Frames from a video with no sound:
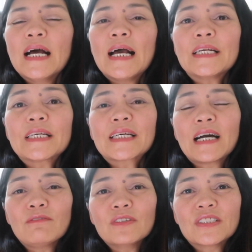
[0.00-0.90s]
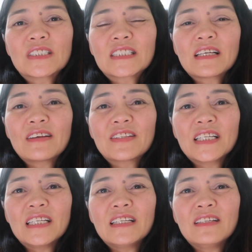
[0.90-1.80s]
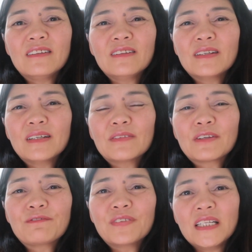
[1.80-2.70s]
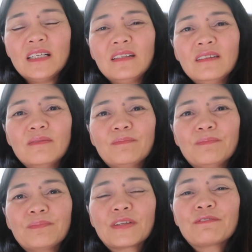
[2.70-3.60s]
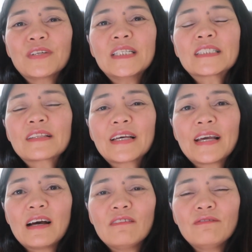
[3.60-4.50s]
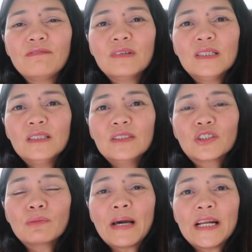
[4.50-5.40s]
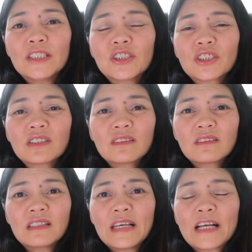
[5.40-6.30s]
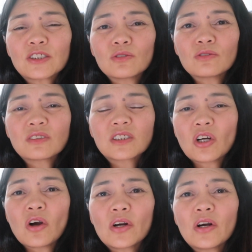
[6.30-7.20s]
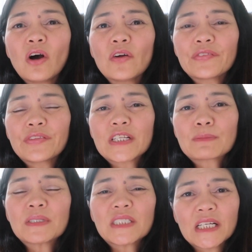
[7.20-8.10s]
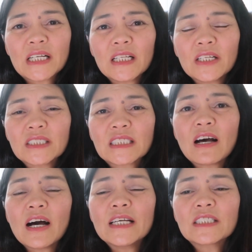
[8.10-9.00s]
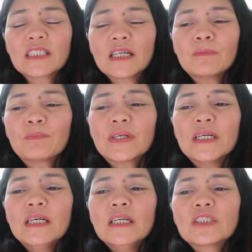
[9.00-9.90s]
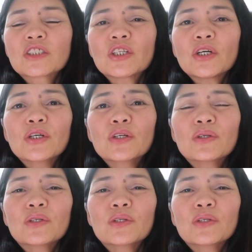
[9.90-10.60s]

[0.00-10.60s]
and it covers the fees that they have to manage the actual stock on this particular site, yeah. So